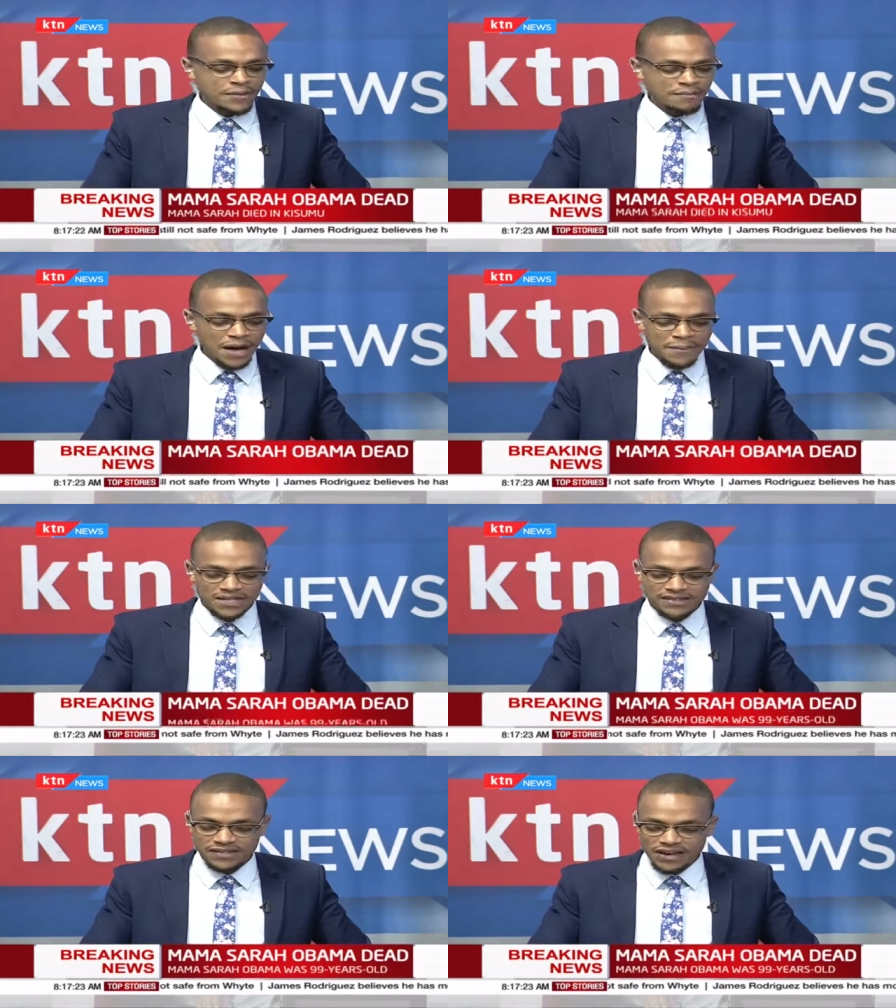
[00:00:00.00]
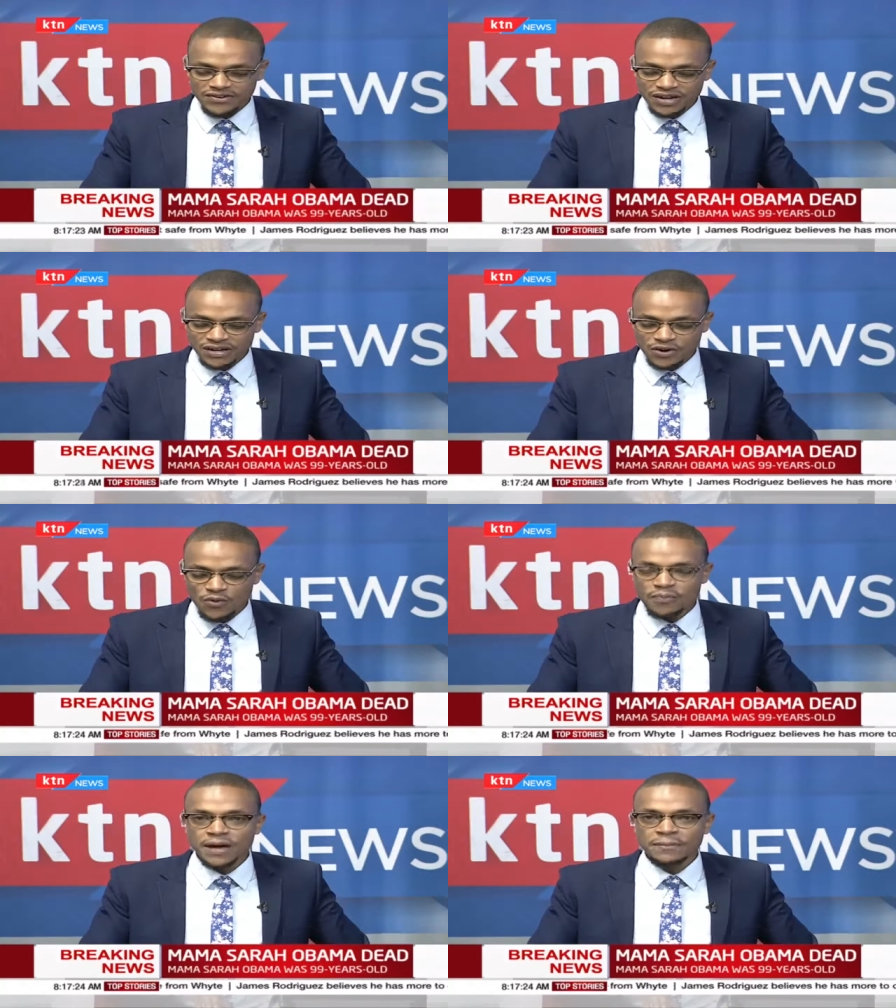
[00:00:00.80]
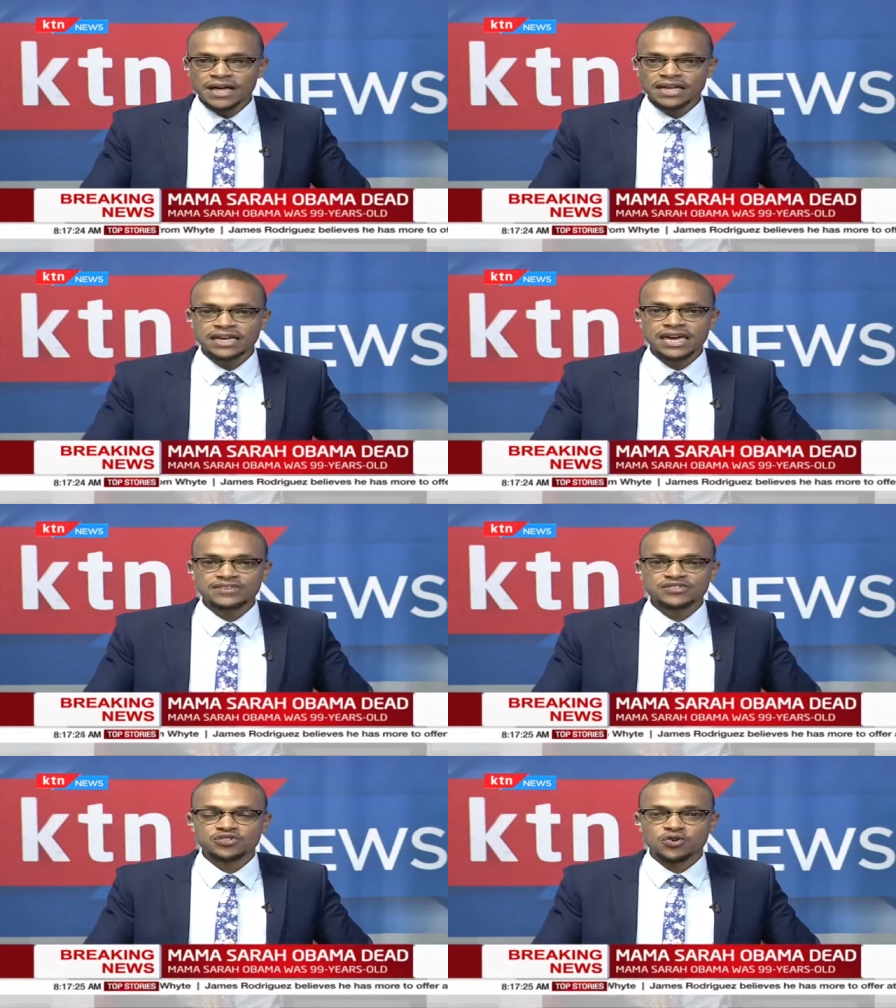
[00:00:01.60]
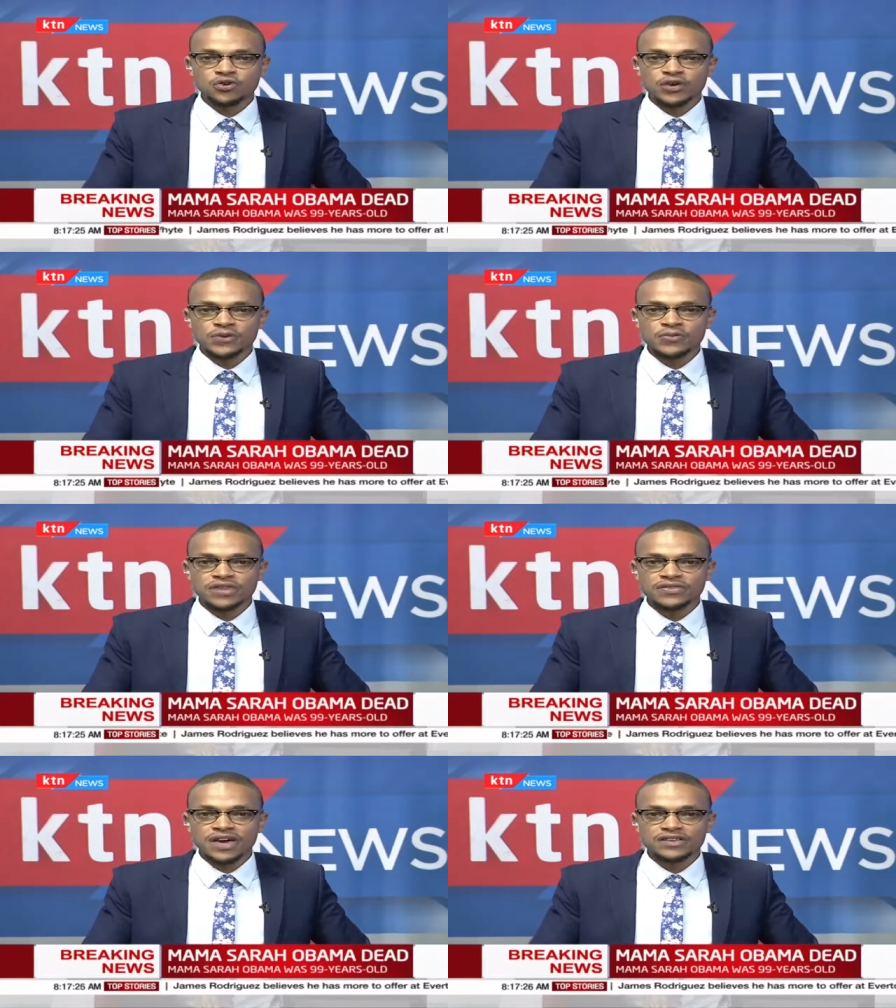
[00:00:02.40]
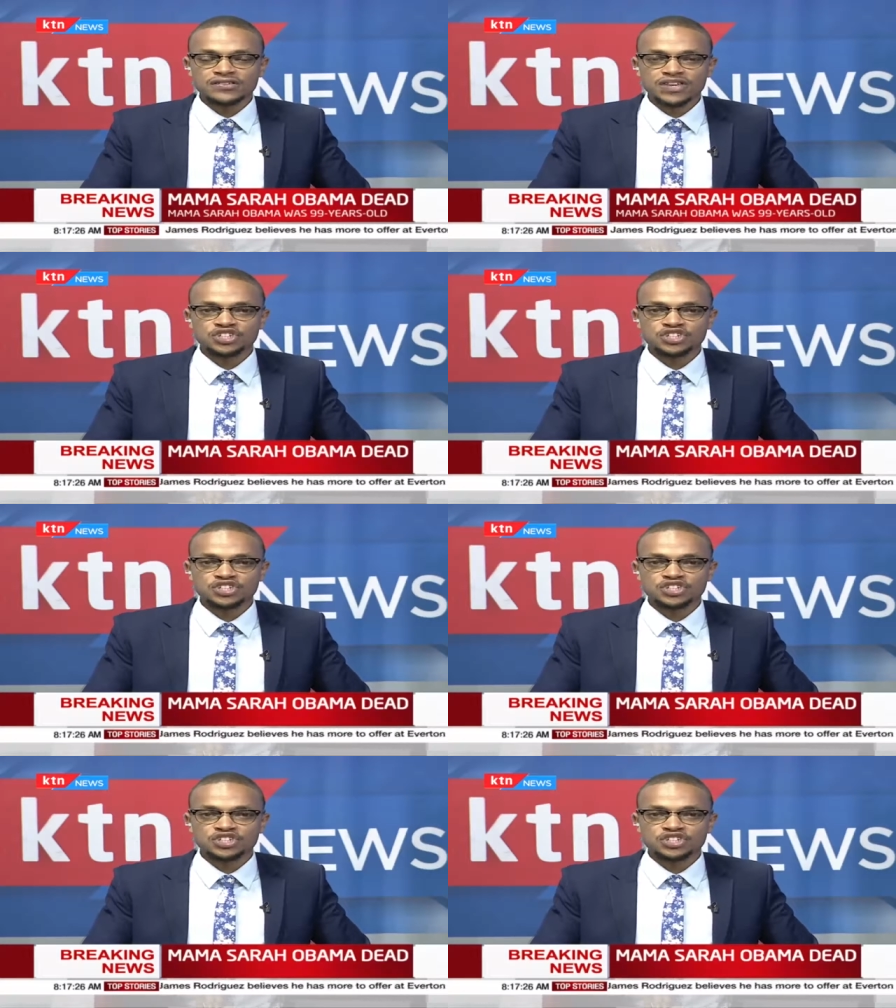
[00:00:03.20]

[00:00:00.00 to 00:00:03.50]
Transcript: Mama Sarah Obama is no longer with us.